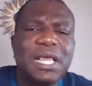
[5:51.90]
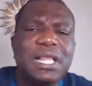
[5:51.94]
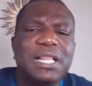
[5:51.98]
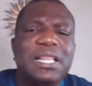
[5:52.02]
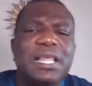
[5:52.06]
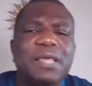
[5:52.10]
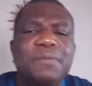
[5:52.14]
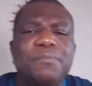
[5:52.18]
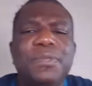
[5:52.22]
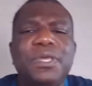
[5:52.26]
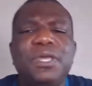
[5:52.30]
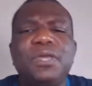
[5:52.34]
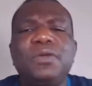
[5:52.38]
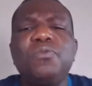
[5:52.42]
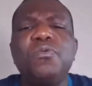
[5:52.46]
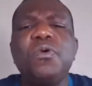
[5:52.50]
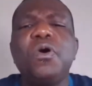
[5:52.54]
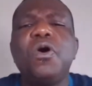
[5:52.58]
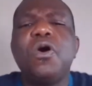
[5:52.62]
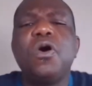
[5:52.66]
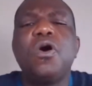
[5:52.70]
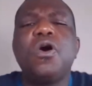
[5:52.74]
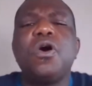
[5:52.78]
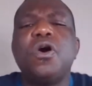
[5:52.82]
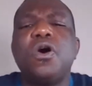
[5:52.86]
Let me
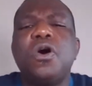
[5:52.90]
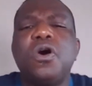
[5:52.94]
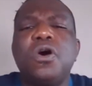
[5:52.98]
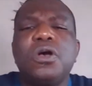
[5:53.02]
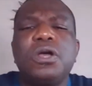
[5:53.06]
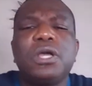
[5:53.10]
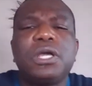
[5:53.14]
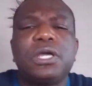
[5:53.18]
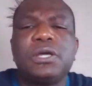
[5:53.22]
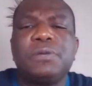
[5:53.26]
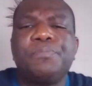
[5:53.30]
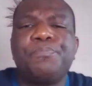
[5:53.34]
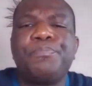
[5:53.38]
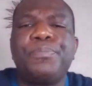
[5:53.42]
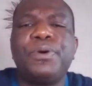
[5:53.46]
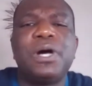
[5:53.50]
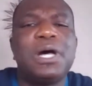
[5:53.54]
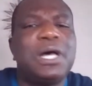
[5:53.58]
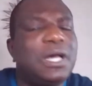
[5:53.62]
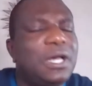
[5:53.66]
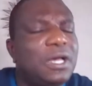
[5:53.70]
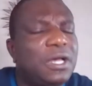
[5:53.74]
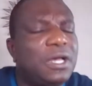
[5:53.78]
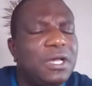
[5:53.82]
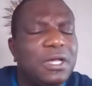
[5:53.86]
walk
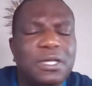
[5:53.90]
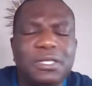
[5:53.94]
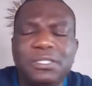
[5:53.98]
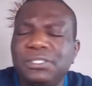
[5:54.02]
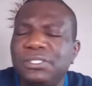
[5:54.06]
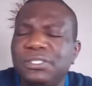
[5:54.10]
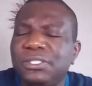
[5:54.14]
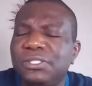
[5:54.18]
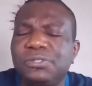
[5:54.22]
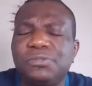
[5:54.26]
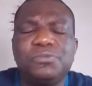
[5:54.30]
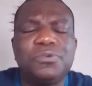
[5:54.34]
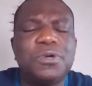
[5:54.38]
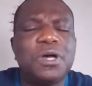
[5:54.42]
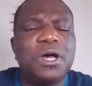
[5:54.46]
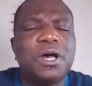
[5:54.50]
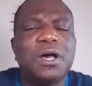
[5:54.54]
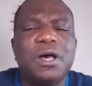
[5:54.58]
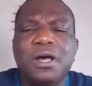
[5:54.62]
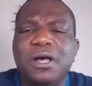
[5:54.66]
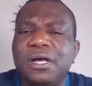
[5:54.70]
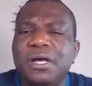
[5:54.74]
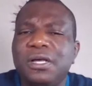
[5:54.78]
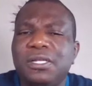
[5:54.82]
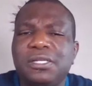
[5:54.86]
upon the
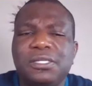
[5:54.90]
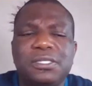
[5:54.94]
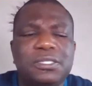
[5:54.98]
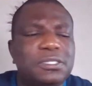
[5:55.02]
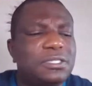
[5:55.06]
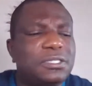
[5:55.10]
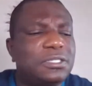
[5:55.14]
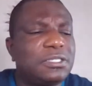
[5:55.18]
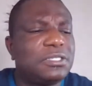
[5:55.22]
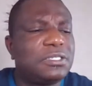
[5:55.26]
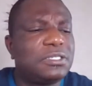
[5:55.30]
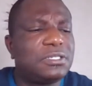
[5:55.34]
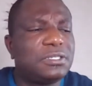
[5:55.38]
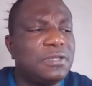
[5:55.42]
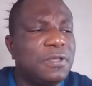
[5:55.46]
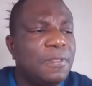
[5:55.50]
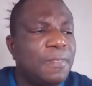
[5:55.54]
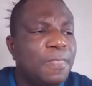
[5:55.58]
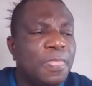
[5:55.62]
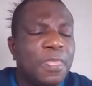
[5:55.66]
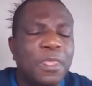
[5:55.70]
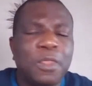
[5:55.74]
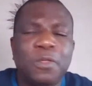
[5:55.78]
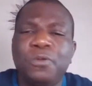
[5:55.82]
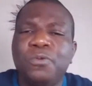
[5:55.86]
waters
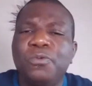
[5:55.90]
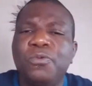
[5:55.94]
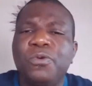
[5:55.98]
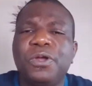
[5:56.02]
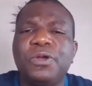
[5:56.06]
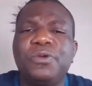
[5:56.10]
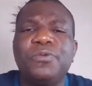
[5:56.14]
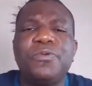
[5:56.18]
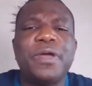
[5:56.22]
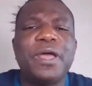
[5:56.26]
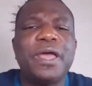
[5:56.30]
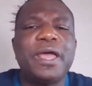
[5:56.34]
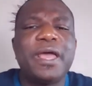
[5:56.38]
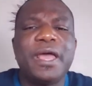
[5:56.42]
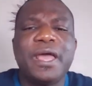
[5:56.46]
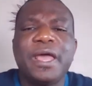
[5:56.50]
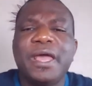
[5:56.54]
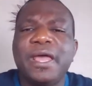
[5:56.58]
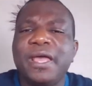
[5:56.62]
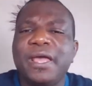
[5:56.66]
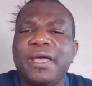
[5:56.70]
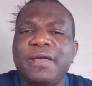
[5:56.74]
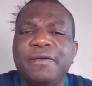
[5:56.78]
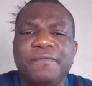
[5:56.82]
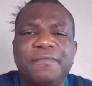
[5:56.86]

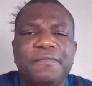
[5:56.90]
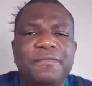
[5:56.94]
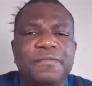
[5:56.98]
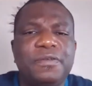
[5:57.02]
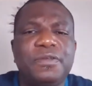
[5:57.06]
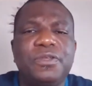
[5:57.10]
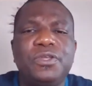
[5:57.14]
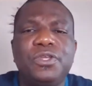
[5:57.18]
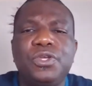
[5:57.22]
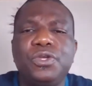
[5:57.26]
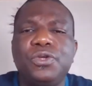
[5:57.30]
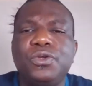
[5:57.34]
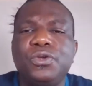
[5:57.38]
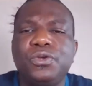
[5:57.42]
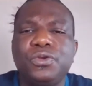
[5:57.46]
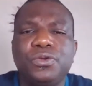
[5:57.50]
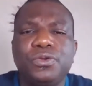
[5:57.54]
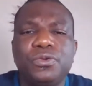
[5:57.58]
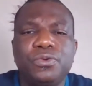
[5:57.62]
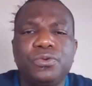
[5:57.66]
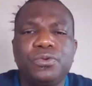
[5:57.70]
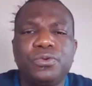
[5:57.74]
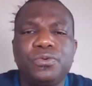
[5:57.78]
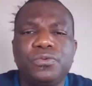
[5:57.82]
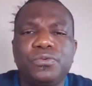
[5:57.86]
wherever you
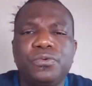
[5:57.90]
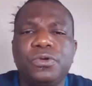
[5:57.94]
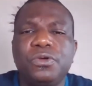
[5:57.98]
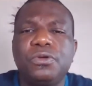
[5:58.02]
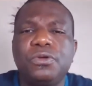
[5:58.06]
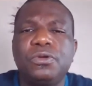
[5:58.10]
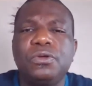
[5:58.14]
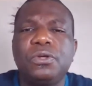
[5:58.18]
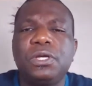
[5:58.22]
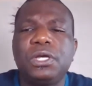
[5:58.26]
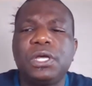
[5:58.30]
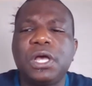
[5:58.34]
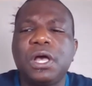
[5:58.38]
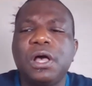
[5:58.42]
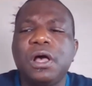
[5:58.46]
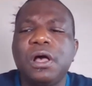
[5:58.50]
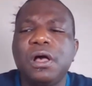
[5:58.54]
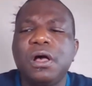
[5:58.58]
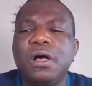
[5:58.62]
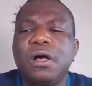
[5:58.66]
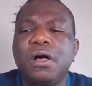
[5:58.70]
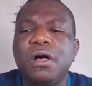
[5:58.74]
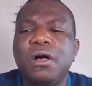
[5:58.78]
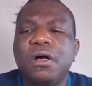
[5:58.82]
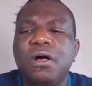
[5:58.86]
will
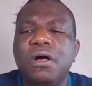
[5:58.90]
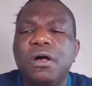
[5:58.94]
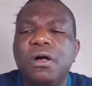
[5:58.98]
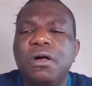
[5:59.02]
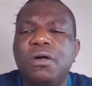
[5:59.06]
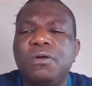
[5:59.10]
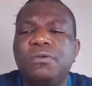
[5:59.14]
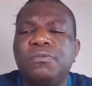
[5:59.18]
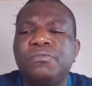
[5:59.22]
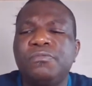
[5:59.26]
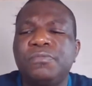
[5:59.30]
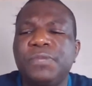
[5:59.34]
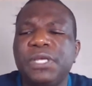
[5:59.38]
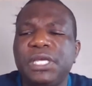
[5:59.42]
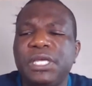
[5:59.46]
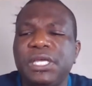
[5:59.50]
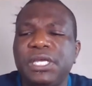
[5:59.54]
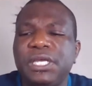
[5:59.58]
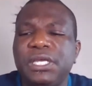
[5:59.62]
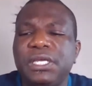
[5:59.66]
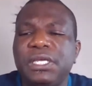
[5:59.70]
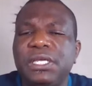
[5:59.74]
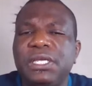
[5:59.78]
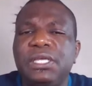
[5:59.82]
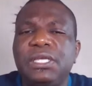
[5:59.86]
call
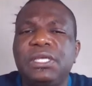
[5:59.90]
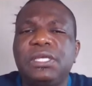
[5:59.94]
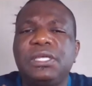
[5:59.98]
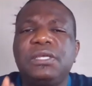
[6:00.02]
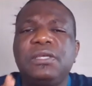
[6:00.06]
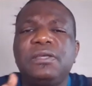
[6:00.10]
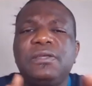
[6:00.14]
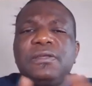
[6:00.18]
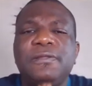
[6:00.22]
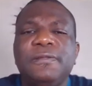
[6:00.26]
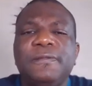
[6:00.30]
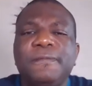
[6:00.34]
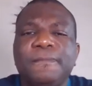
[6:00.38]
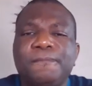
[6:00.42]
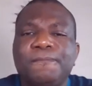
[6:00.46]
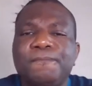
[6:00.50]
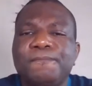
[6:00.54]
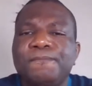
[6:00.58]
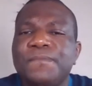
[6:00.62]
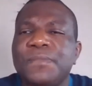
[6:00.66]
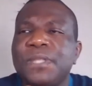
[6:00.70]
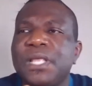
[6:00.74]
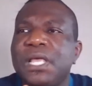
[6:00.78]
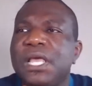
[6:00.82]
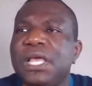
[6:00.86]
me.
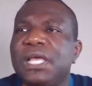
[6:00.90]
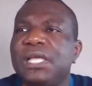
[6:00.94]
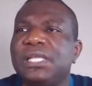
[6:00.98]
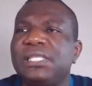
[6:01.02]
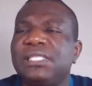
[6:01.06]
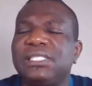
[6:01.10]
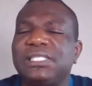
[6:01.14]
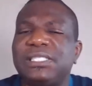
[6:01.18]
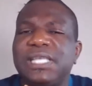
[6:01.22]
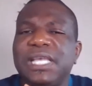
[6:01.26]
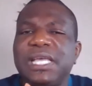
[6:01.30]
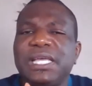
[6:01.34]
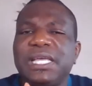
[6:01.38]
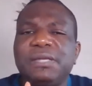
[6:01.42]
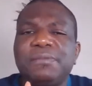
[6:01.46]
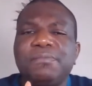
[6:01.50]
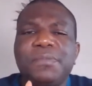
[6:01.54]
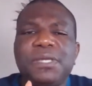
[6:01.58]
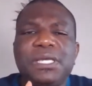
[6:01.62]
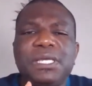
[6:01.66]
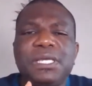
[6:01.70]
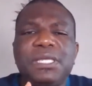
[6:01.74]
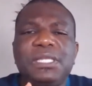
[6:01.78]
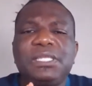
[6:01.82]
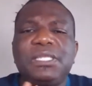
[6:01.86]
Take
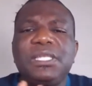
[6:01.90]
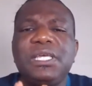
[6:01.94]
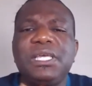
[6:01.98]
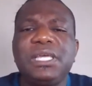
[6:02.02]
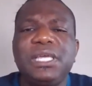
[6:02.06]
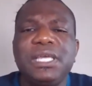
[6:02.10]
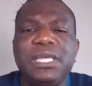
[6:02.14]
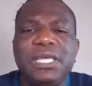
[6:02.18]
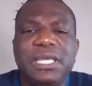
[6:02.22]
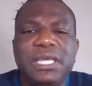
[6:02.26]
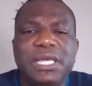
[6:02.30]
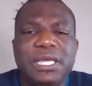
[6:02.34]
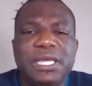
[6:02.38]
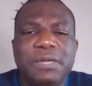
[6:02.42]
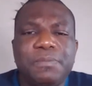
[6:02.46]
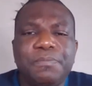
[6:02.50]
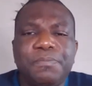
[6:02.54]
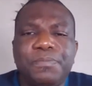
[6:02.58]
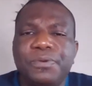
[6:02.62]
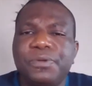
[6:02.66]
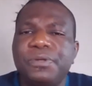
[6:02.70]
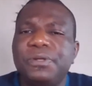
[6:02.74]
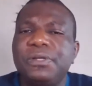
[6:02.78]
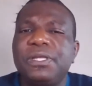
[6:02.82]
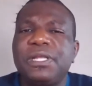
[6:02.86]
me
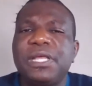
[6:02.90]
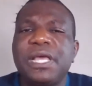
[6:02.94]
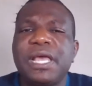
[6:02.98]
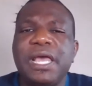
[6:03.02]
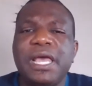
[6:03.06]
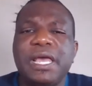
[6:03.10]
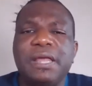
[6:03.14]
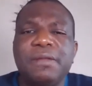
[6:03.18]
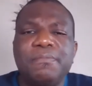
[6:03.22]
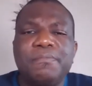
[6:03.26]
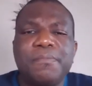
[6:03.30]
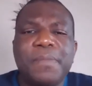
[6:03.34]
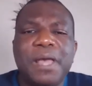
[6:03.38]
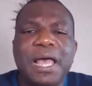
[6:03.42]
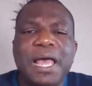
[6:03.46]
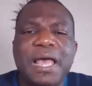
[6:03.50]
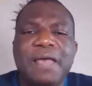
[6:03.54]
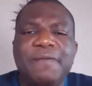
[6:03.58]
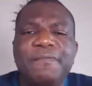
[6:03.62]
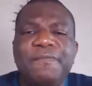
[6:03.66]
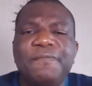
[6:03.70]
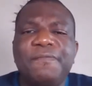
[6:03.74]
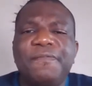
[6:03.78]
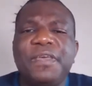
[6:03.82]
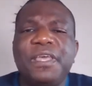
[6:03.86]
deeper than my
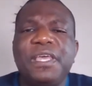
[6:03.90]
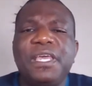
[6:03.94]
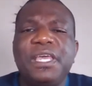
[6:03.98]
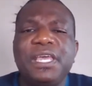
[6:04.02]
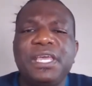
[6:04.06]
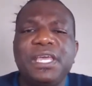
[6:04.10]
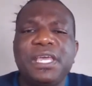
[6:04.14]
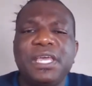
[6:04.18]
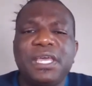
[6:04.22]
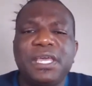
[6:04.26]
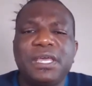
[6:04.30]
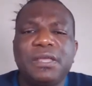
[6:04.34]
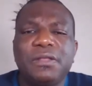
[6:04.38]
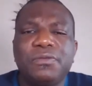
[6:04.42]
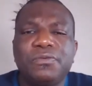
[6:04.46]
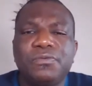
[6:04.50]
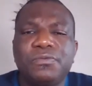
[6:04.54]
feet